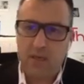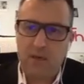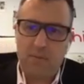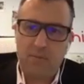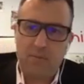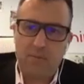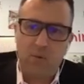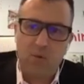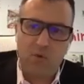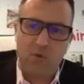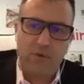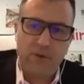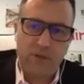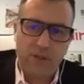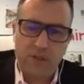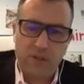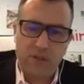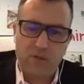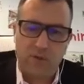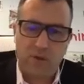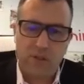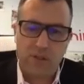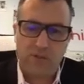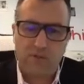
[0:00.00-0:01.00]
moving
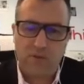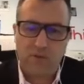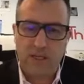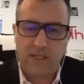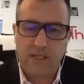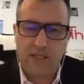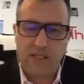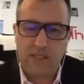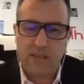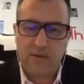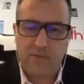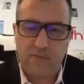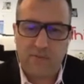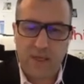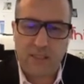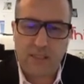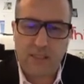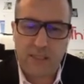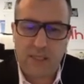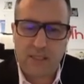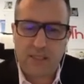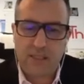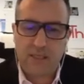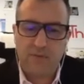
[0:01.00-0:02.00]
towards a flex
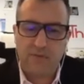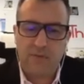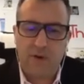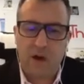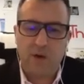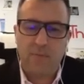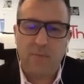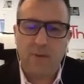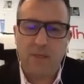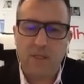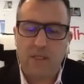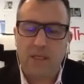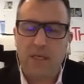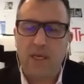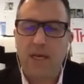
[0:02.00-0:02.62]
desk environment.